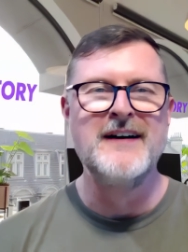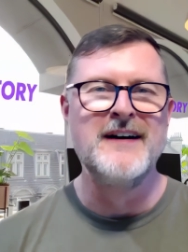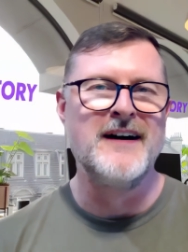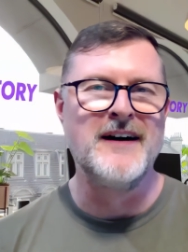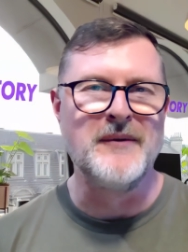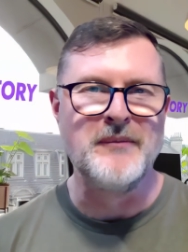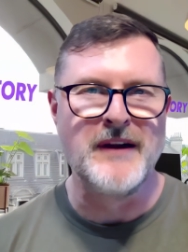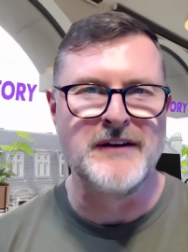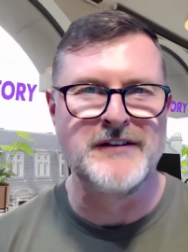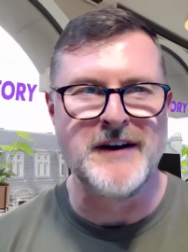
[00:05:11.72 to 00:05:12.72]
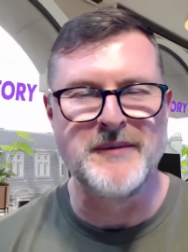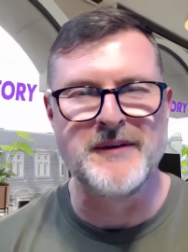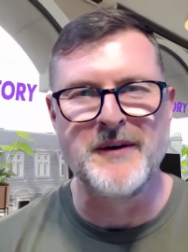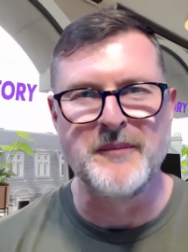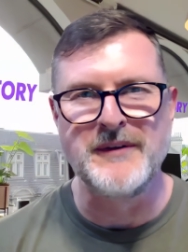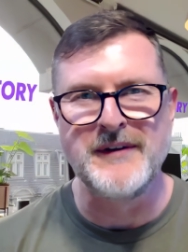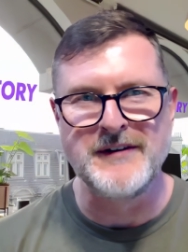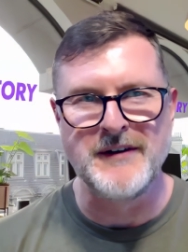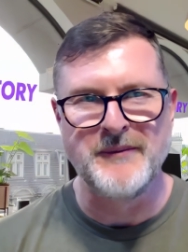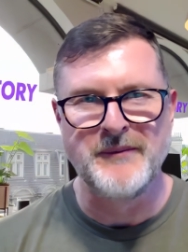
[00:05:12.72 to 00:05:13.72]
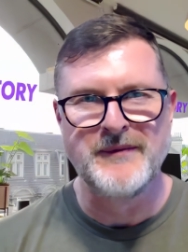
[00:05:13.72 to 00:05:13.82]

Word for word: yeah. um, esteemed competition.